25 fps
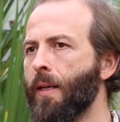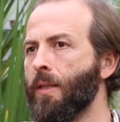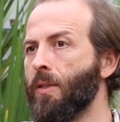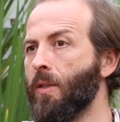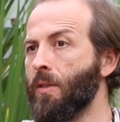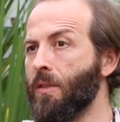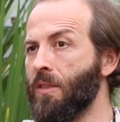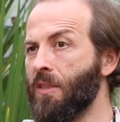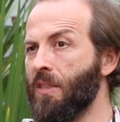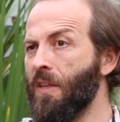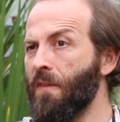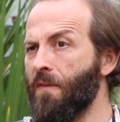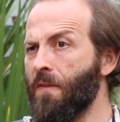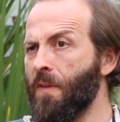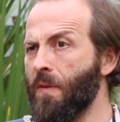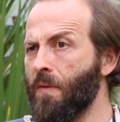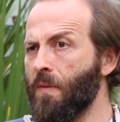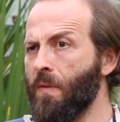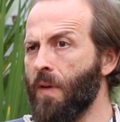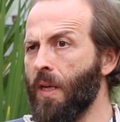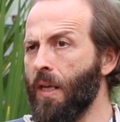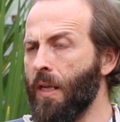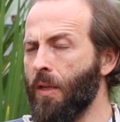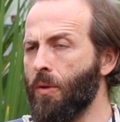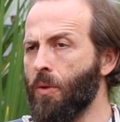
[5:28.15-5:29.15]
So it's
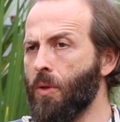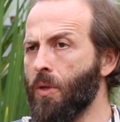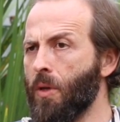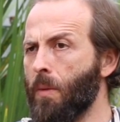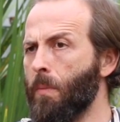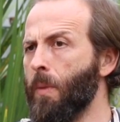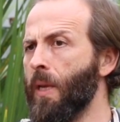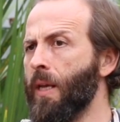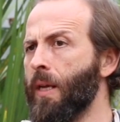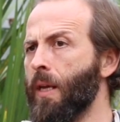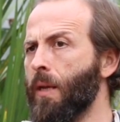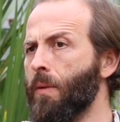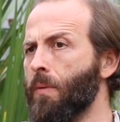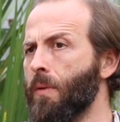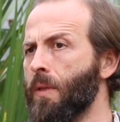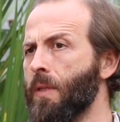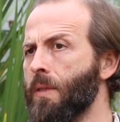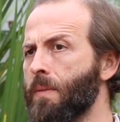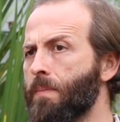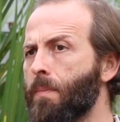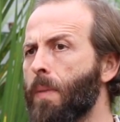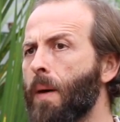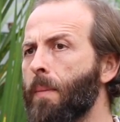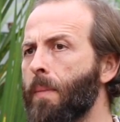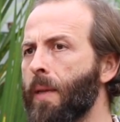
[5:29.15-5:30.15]
different really to communicate with
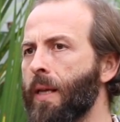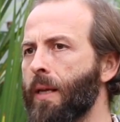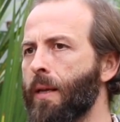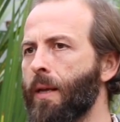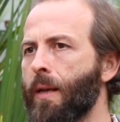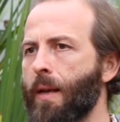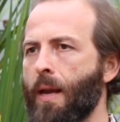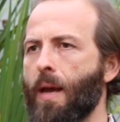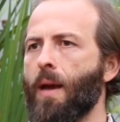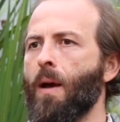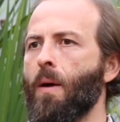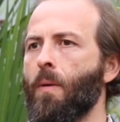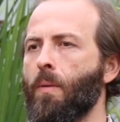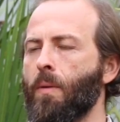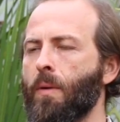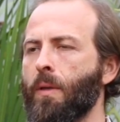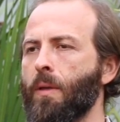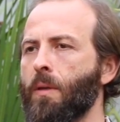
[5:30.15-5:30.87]
this public now.